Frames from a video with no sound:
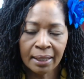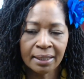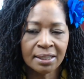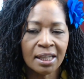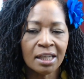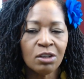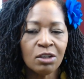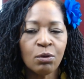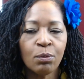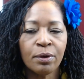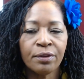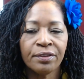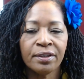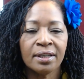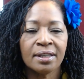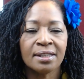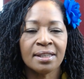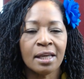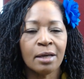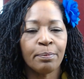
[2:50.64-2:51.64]
And continue
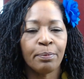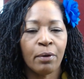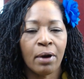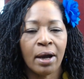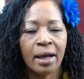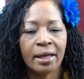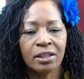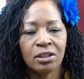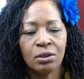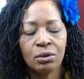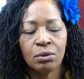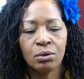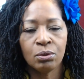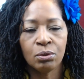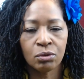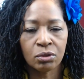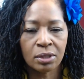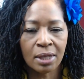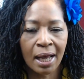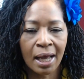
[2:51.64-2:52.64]
with the example I
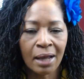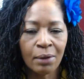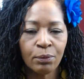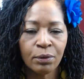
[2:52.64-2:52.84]
used,